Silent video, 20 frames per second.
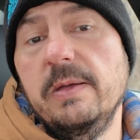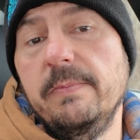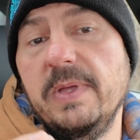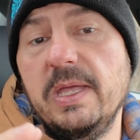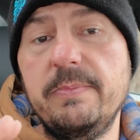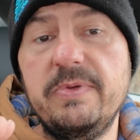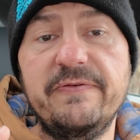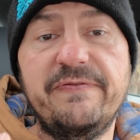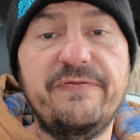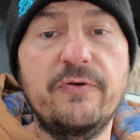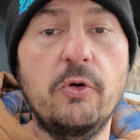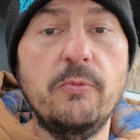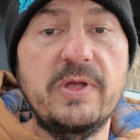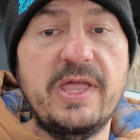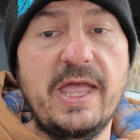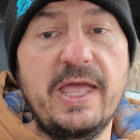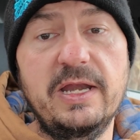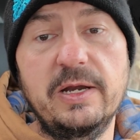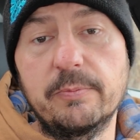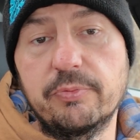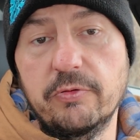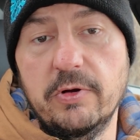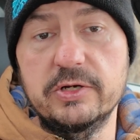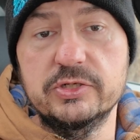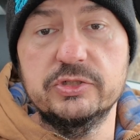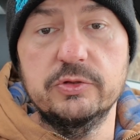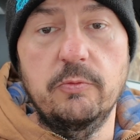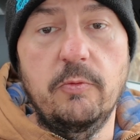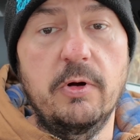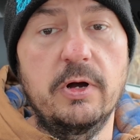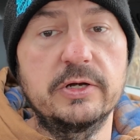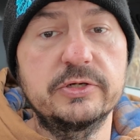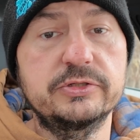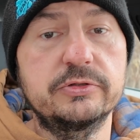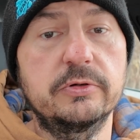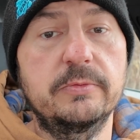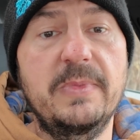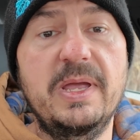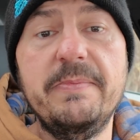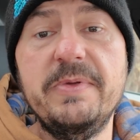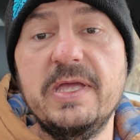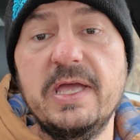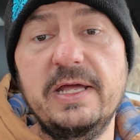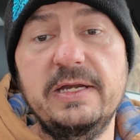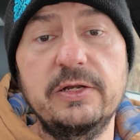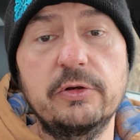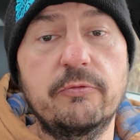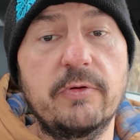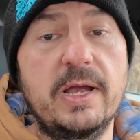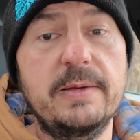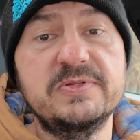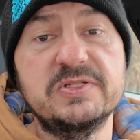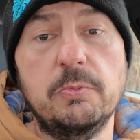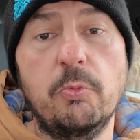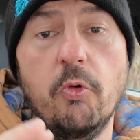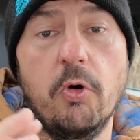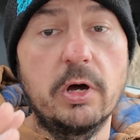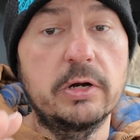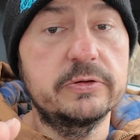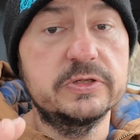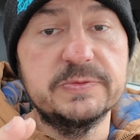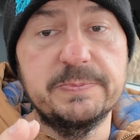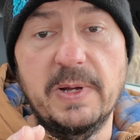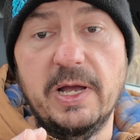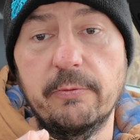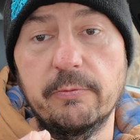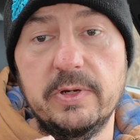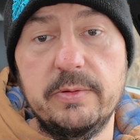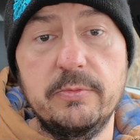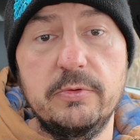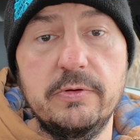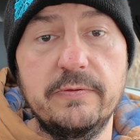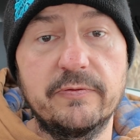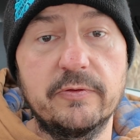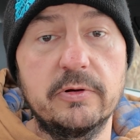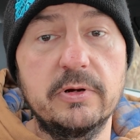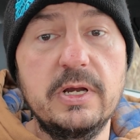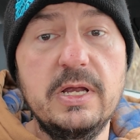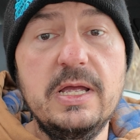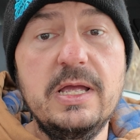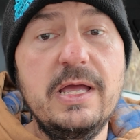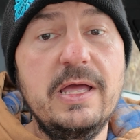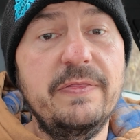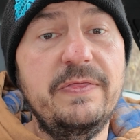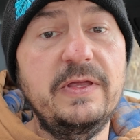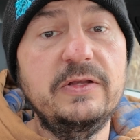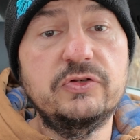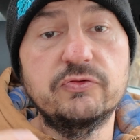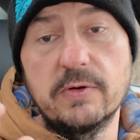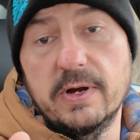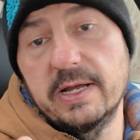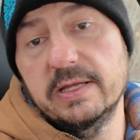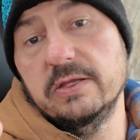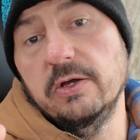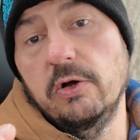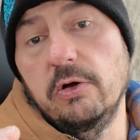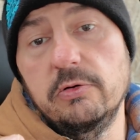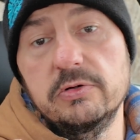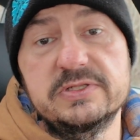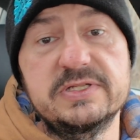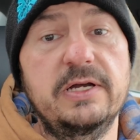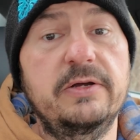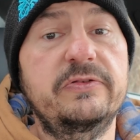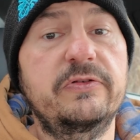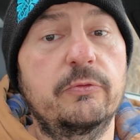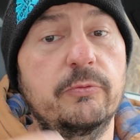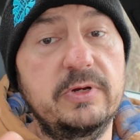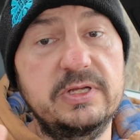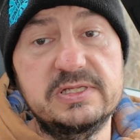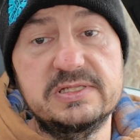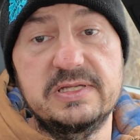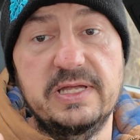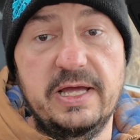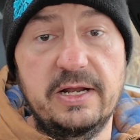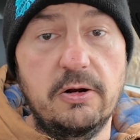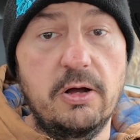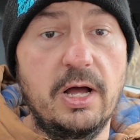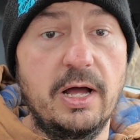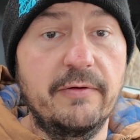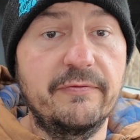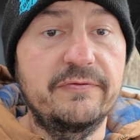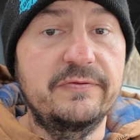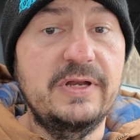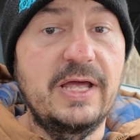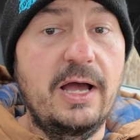maybe foam can and pressure washer, maybe you had to grab some water spot remover, then drag the hose out to rinse that off.